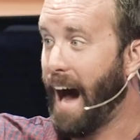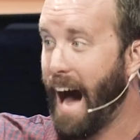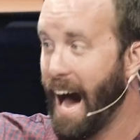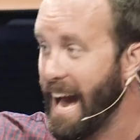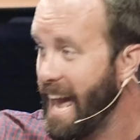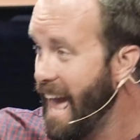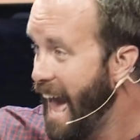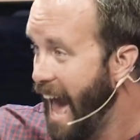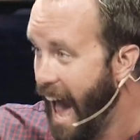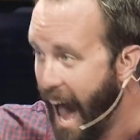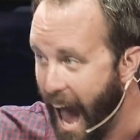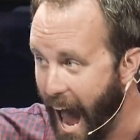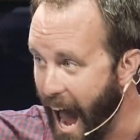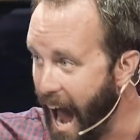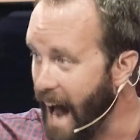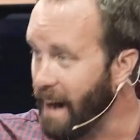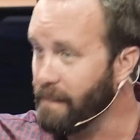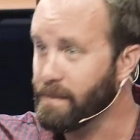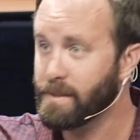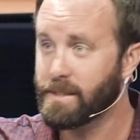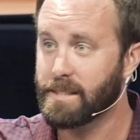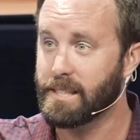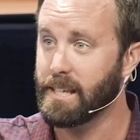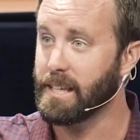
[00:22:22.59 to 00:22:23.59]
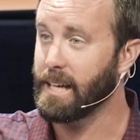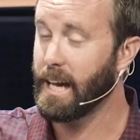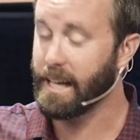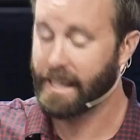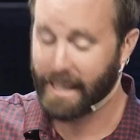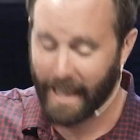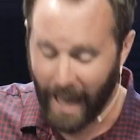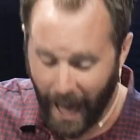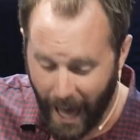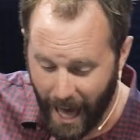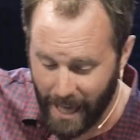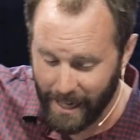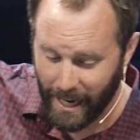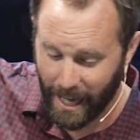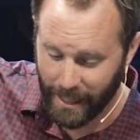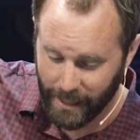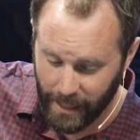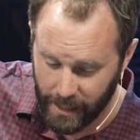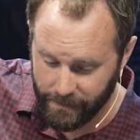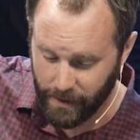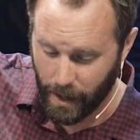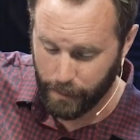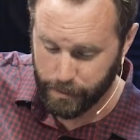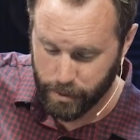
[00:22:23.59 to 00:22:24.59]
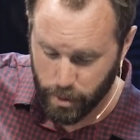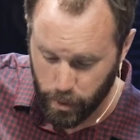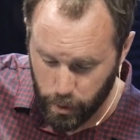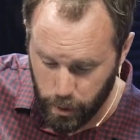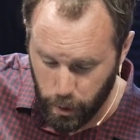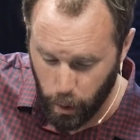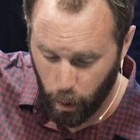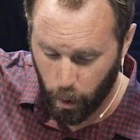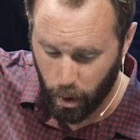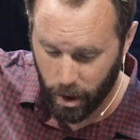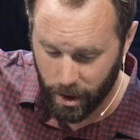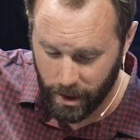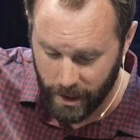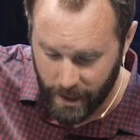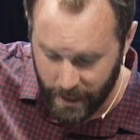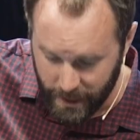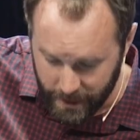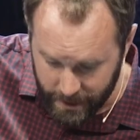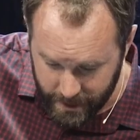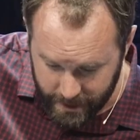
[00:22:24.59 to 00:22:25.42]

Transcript: I have sinned. I cannot live up to your